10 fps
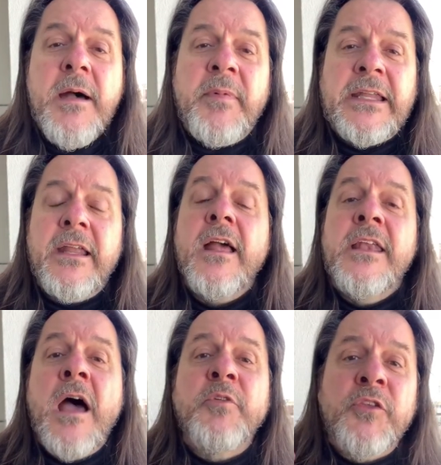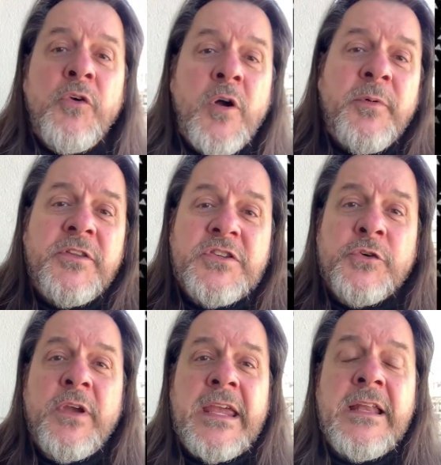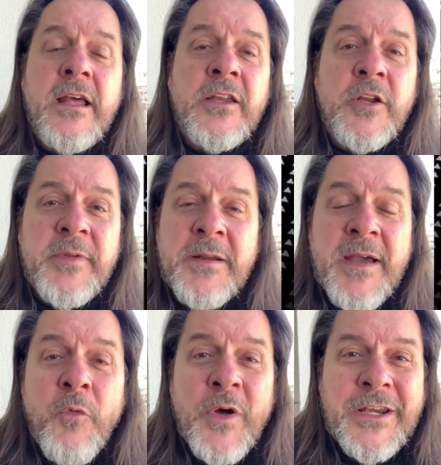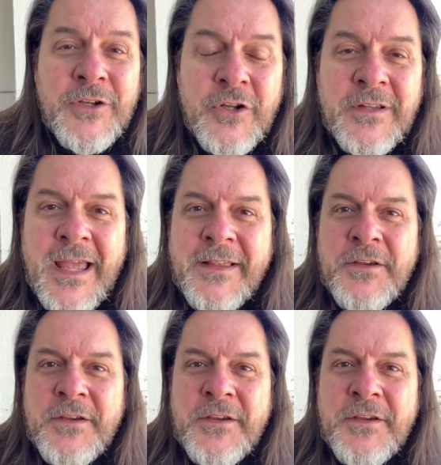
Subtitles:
But now I'm going to throw up on the screen a little bit about what it looked like.